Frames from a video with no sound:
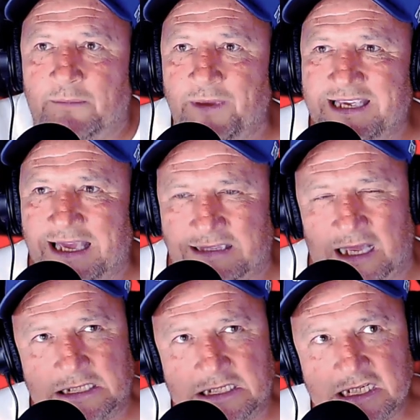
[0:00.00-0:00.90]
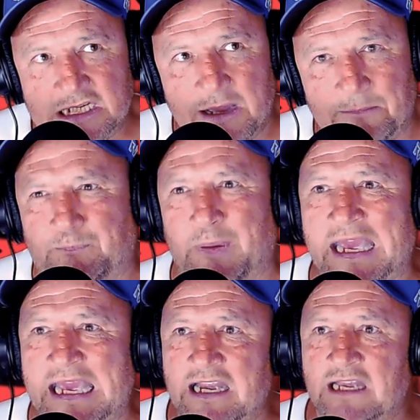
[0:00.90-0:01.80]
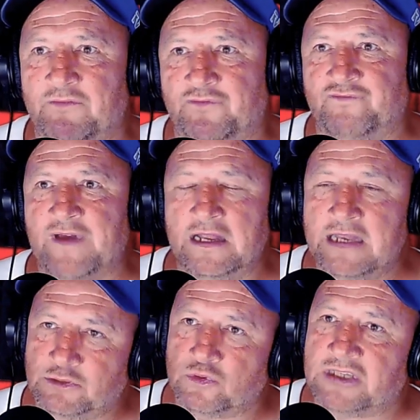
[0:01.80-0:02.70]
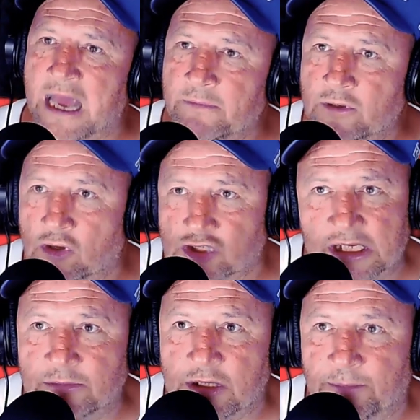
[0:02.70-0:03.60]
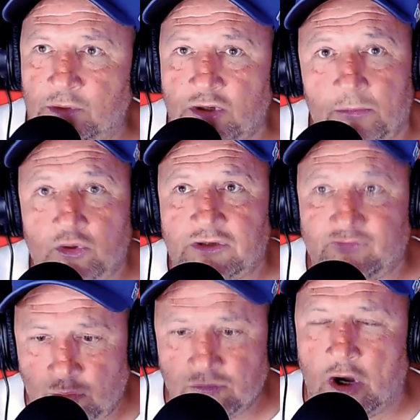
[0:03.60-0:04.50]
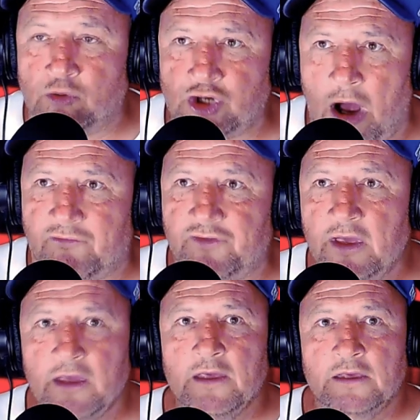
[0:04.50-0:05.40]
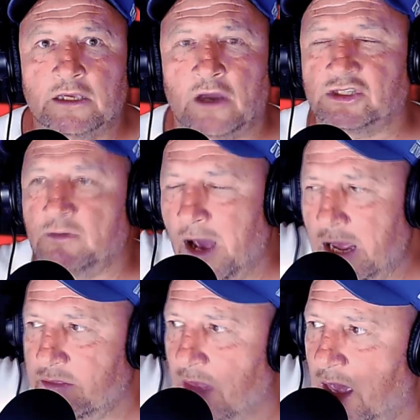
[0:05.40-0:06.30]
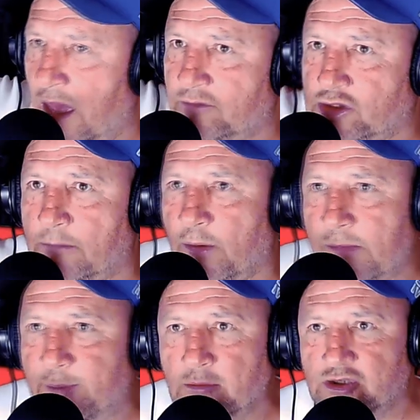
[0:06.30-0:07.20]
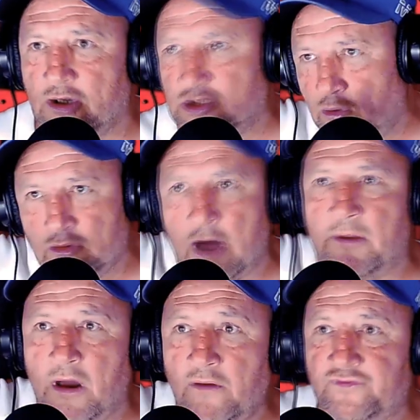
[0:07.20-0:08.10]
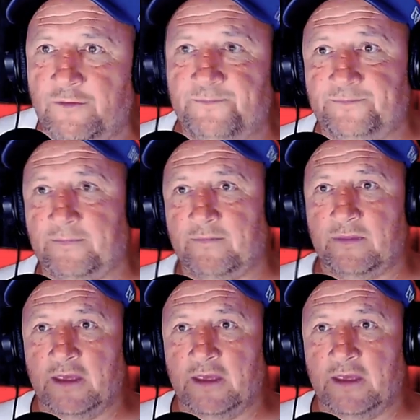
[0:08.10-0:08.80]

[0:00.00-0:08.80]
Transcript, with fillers: a bit, you get that pain. And, and that's what's yeah. happening. You've got to sleep with your boots on because if something goes off, you can't say, wait there, I'm just going to put my boots on. It's all going off. Yeah.